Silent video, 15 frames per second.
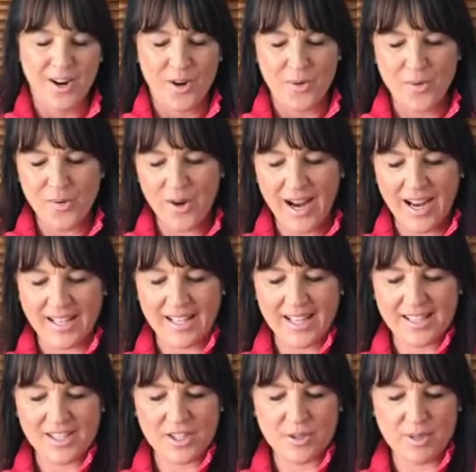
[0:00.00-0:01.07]
Right,
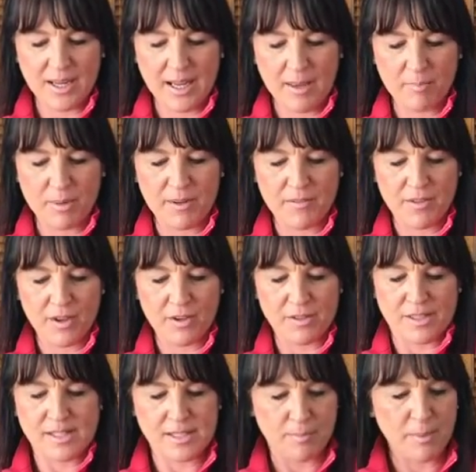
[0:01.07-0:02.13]
let's do a couple of those.
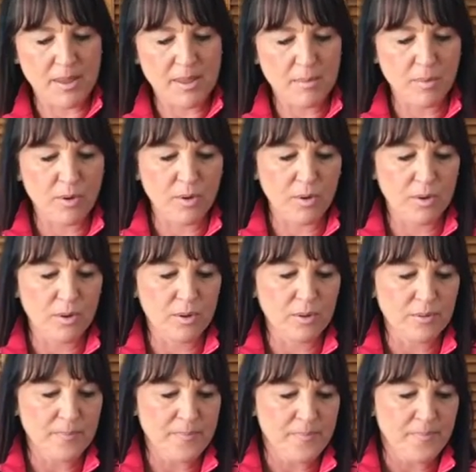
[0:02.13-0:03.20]
Spin the ball,
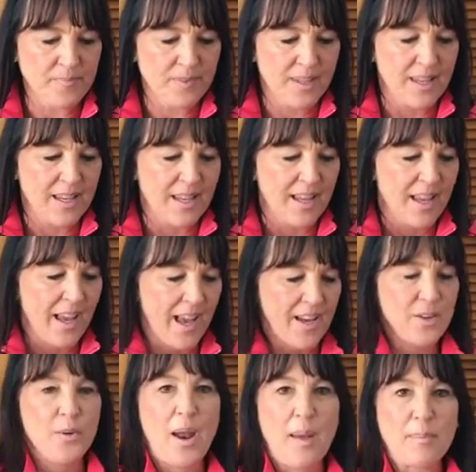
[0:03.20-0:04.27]
and
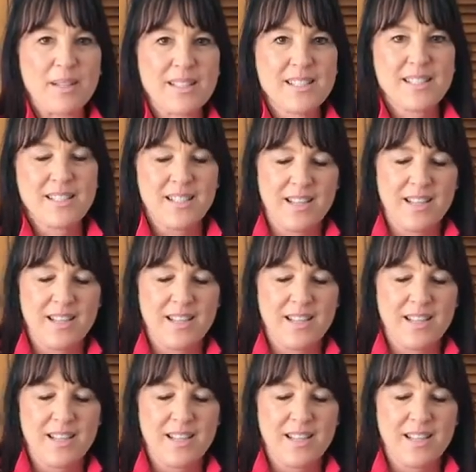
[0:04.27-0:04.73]
grab it.